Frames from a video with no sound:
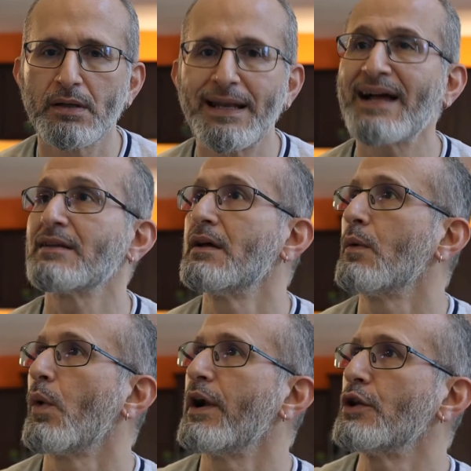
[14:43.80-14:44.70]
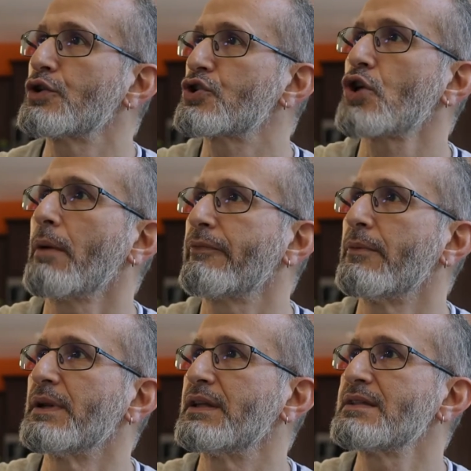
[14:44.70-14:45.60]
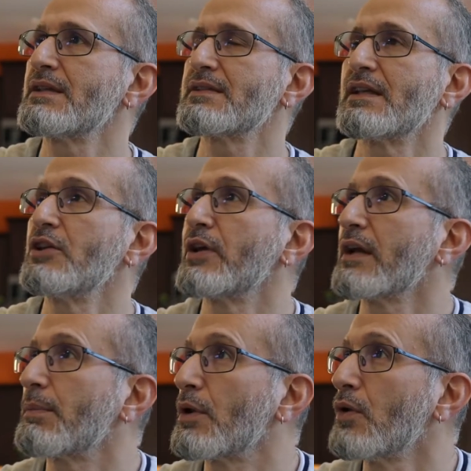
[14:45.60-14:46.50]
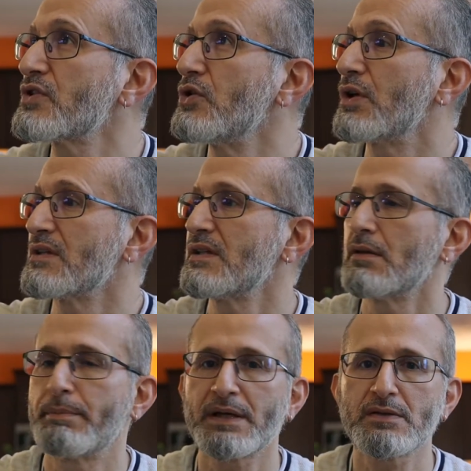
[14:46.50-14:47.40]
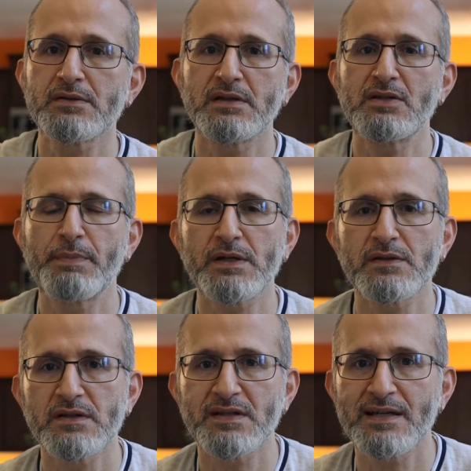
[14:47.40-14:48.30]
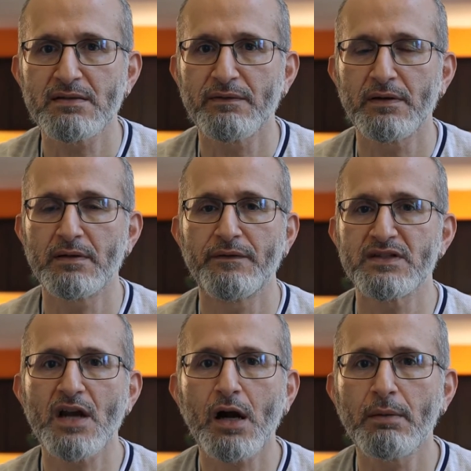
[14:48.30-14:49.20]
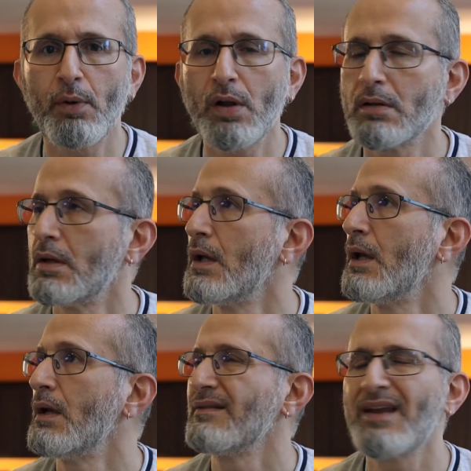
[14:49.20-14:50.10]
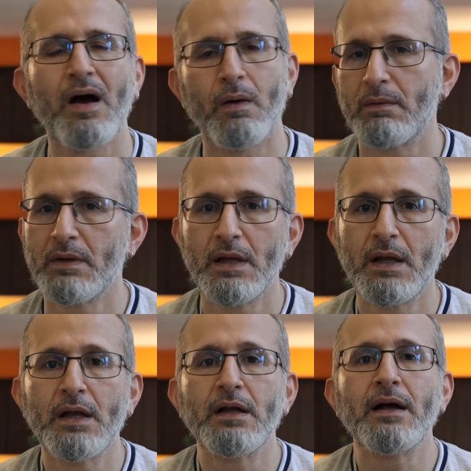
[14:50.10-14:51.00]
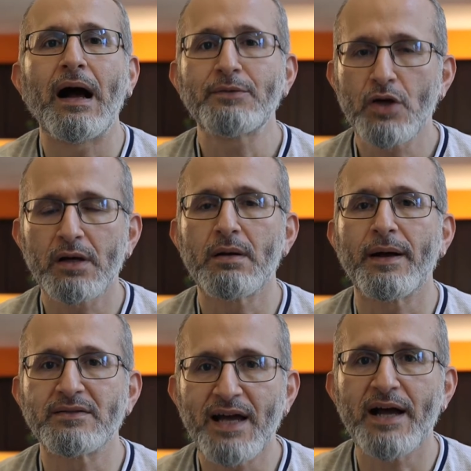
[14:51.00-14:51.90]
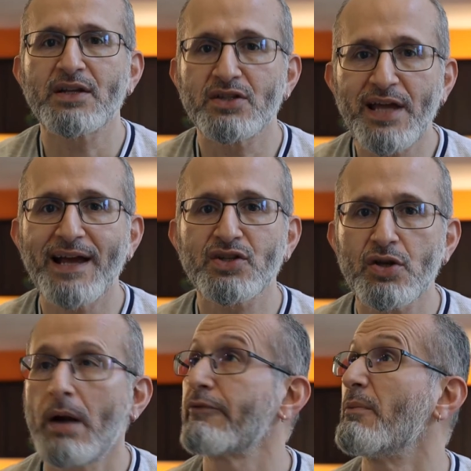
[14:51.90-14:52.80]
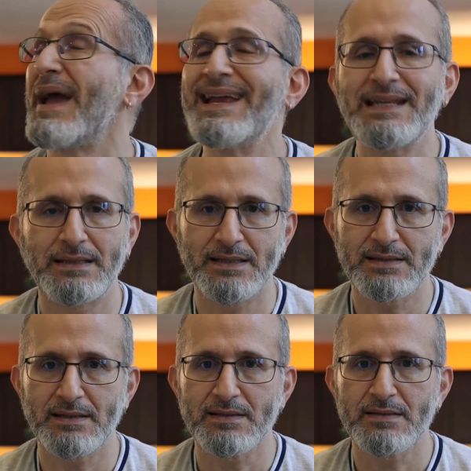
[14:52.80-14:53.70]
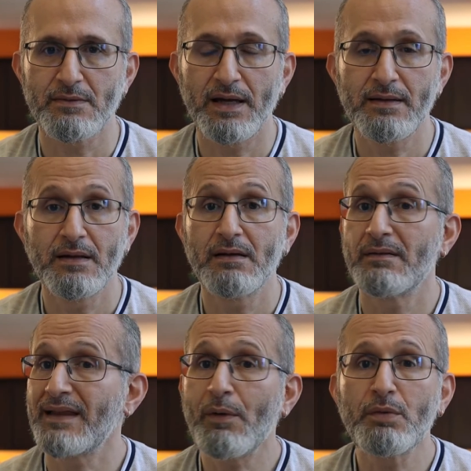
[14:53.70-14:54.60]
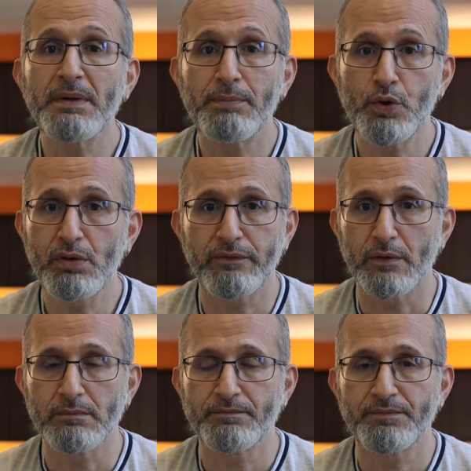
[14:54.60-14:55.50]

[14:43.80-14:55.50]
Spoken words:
Not where it looks sharp from a distance and then you get up close and you can see the pixels, each pixel is the size of a soccer ball. No, I'm talking about tack sharp from any distance, right? That would be beautiful.